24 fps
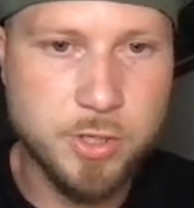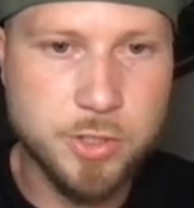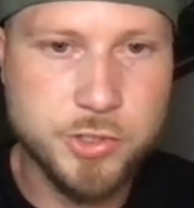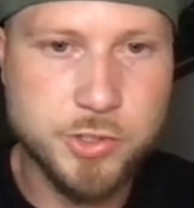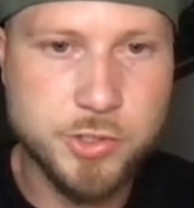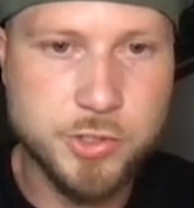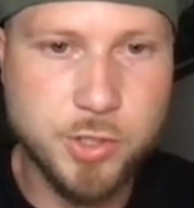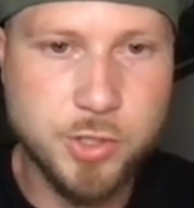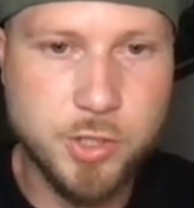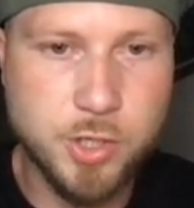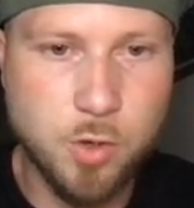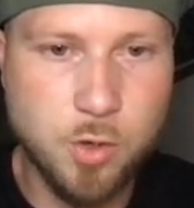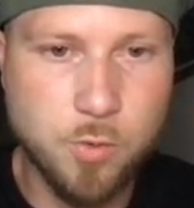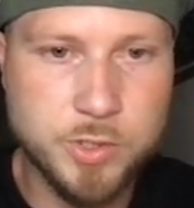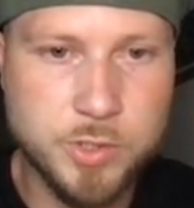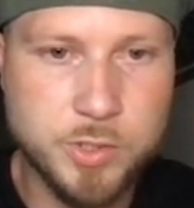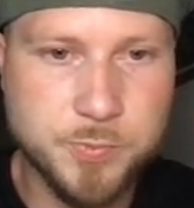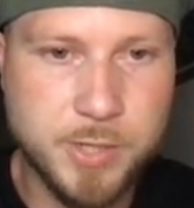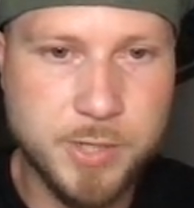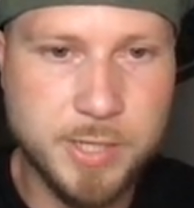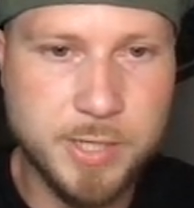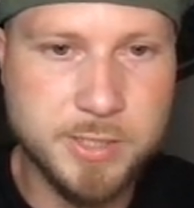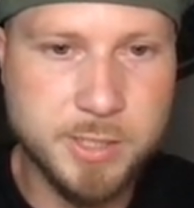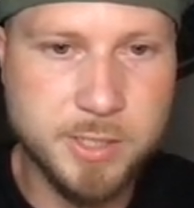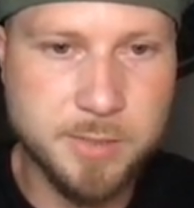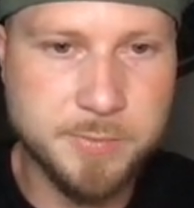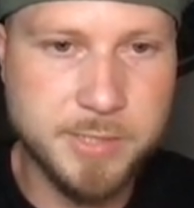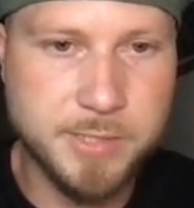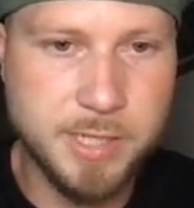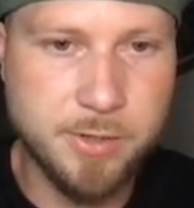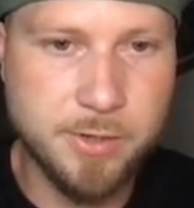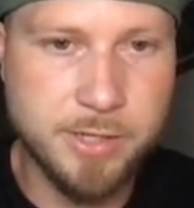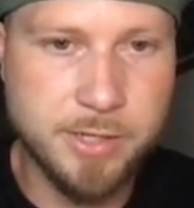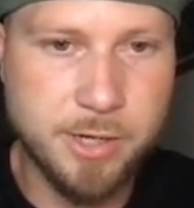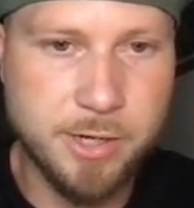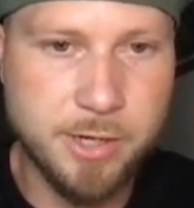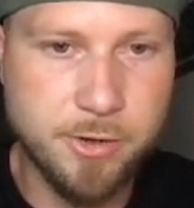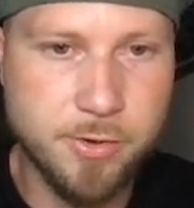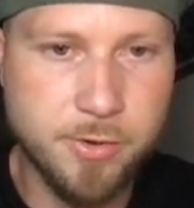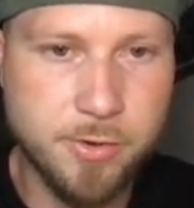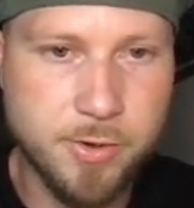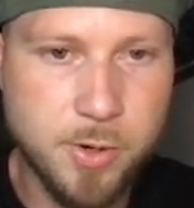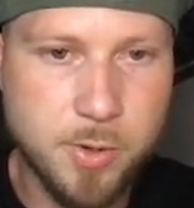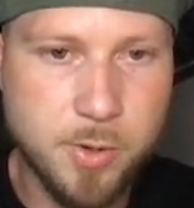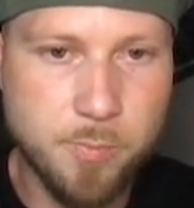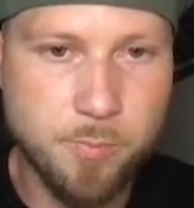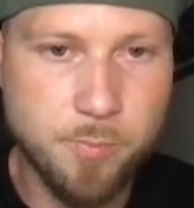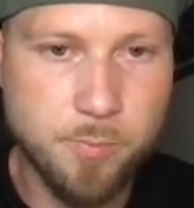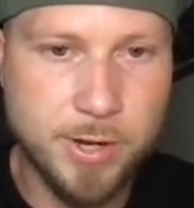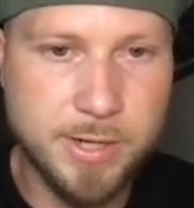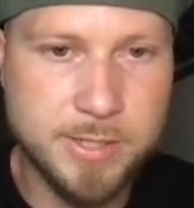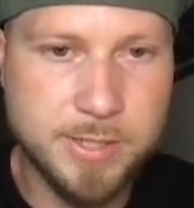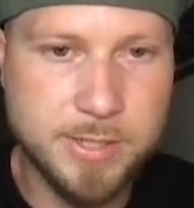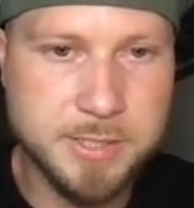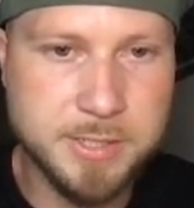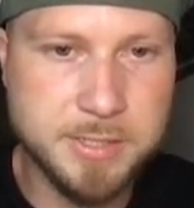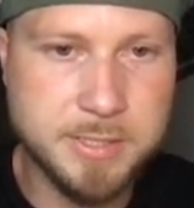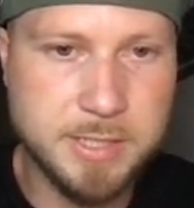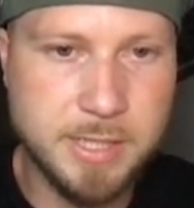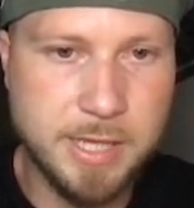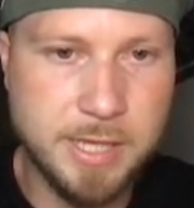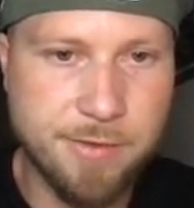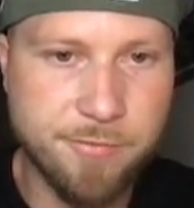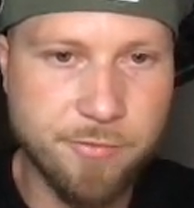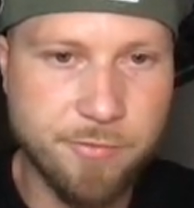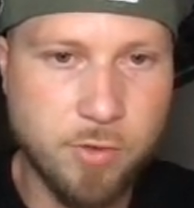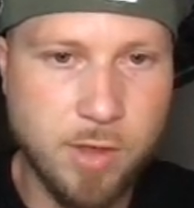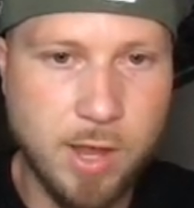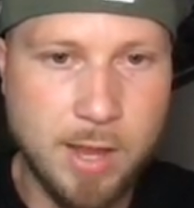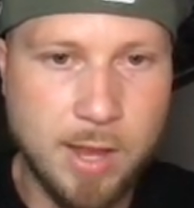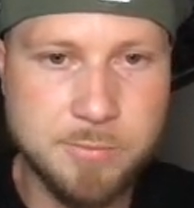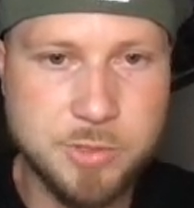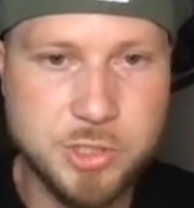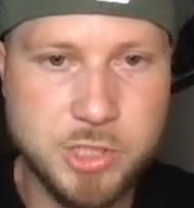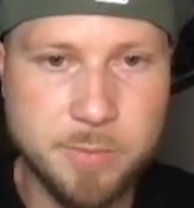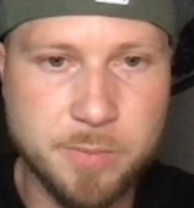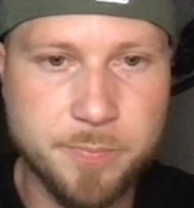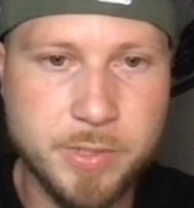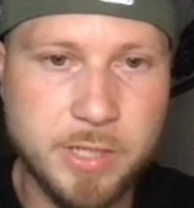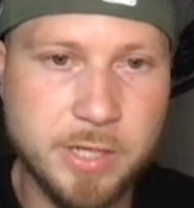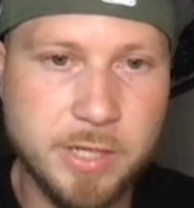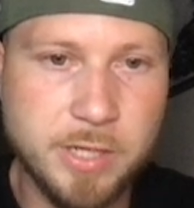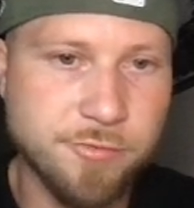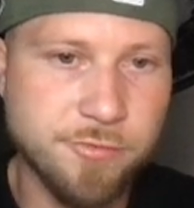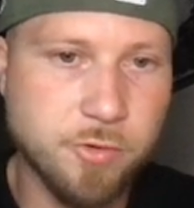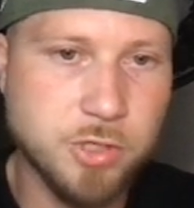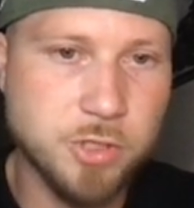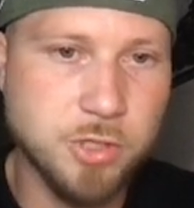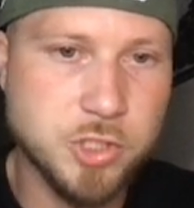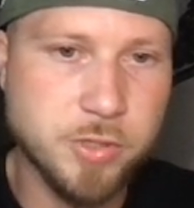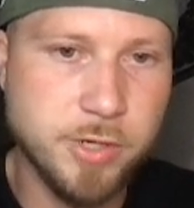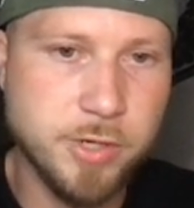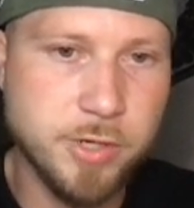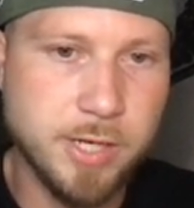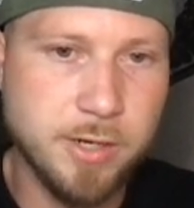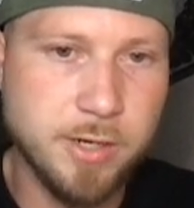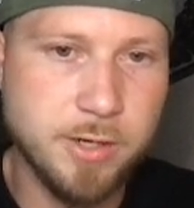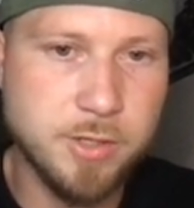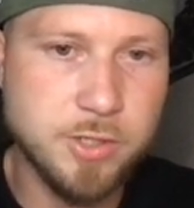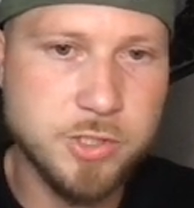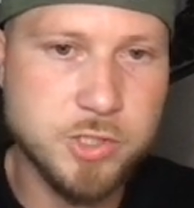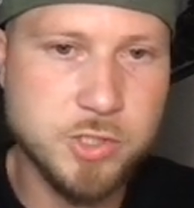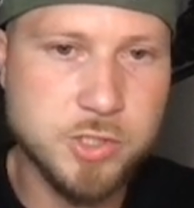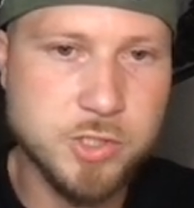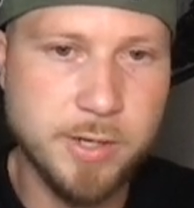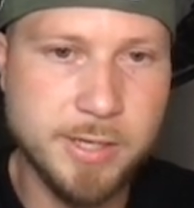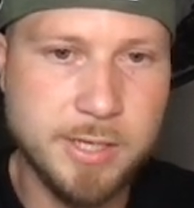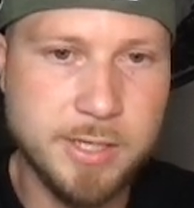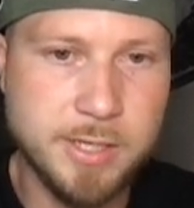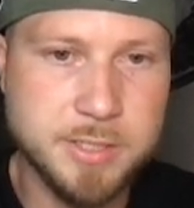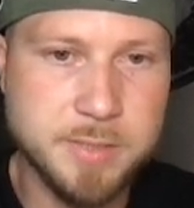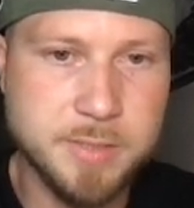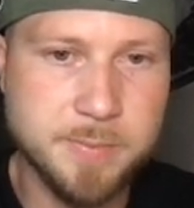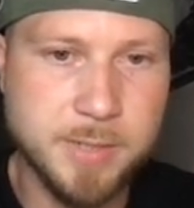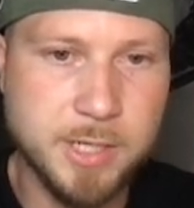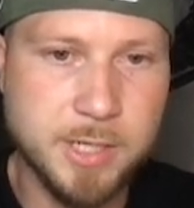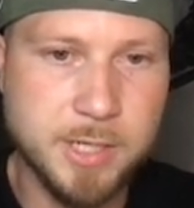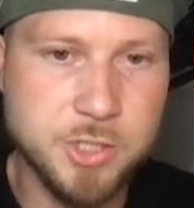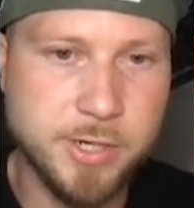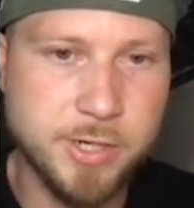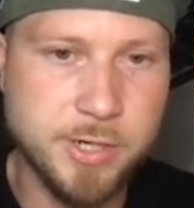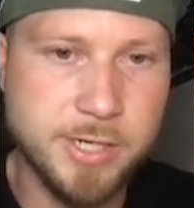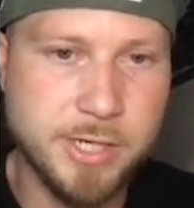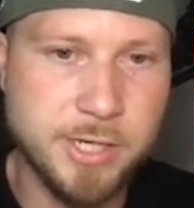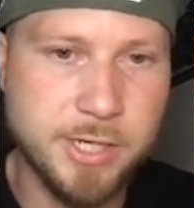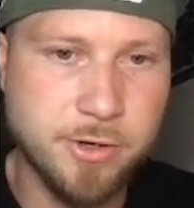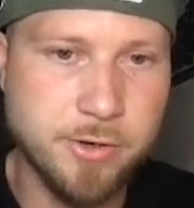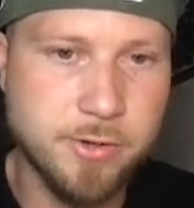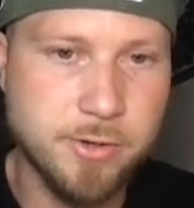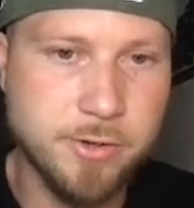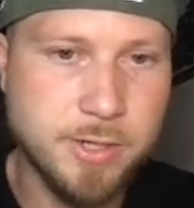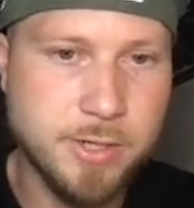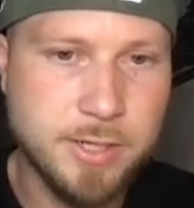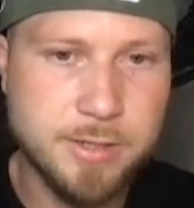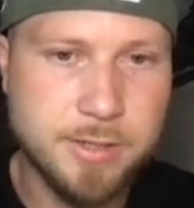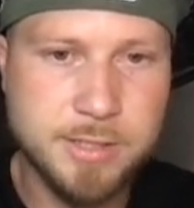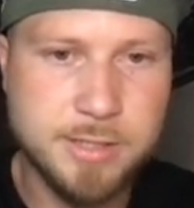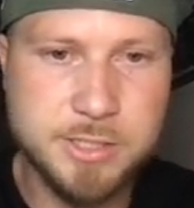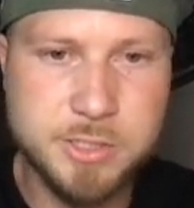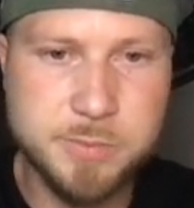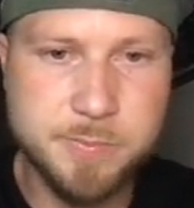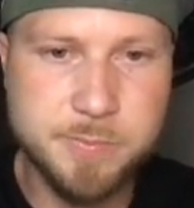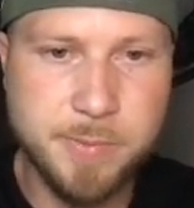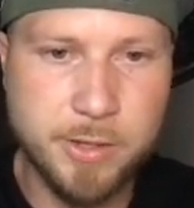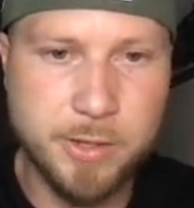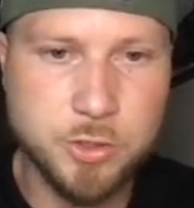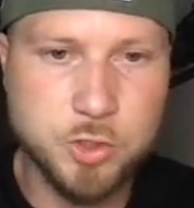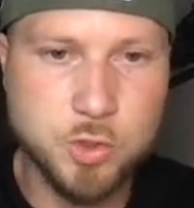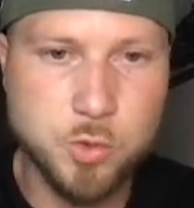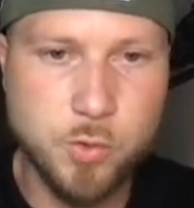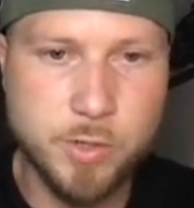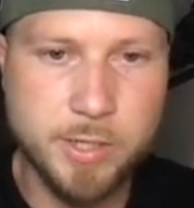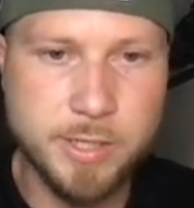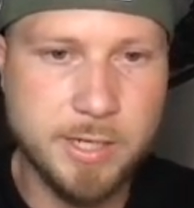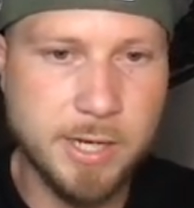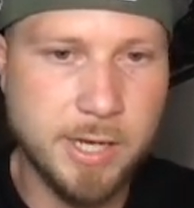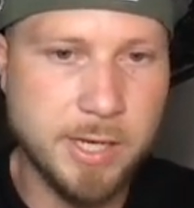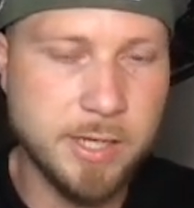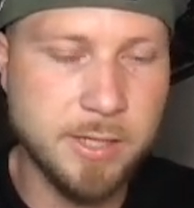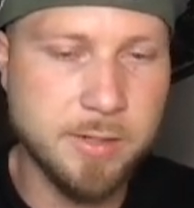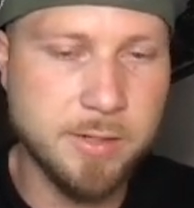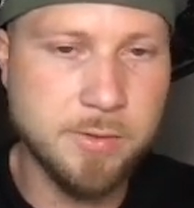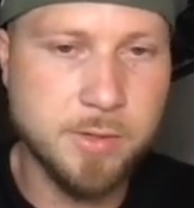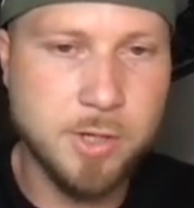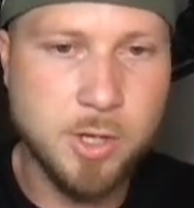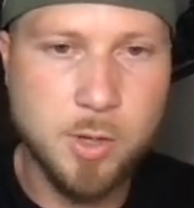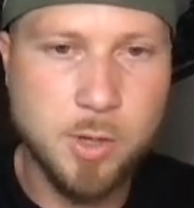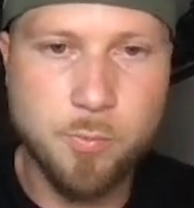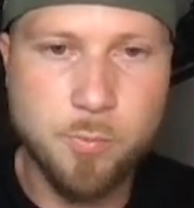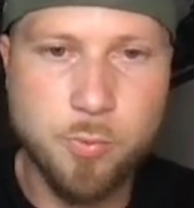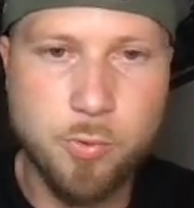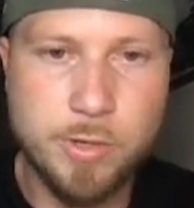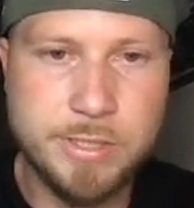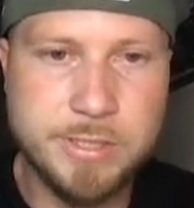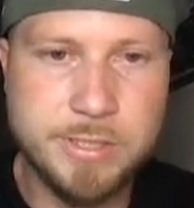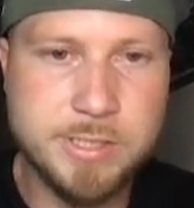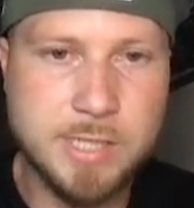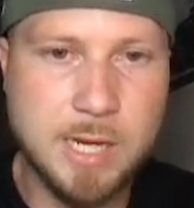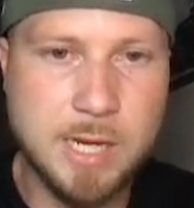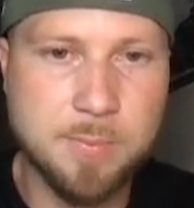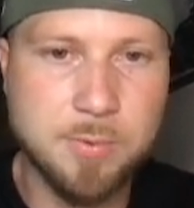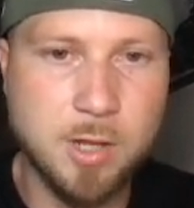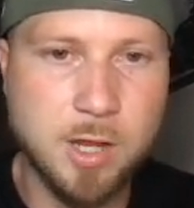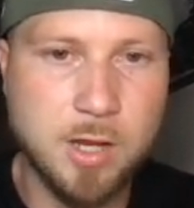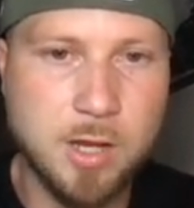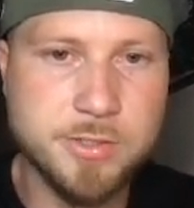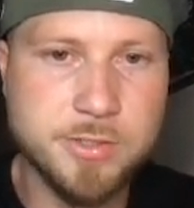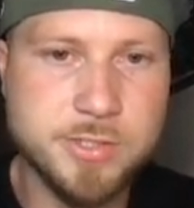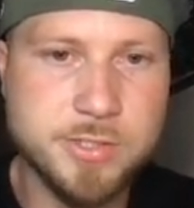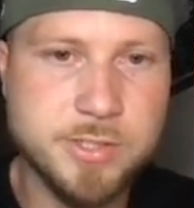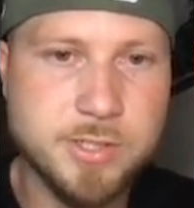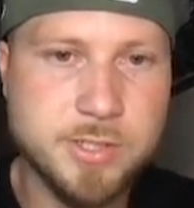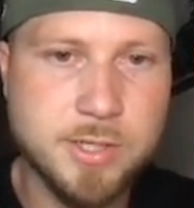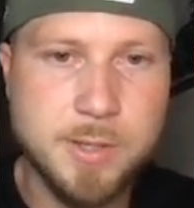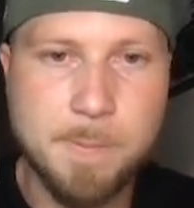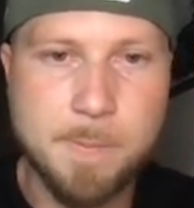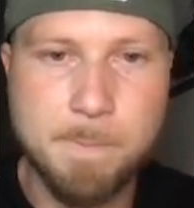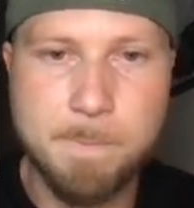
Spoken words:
So you know, once price comes down here, breaks this level, I'm jumping in for a trade. So I get into my trade here. This is about a 29-point stop loss.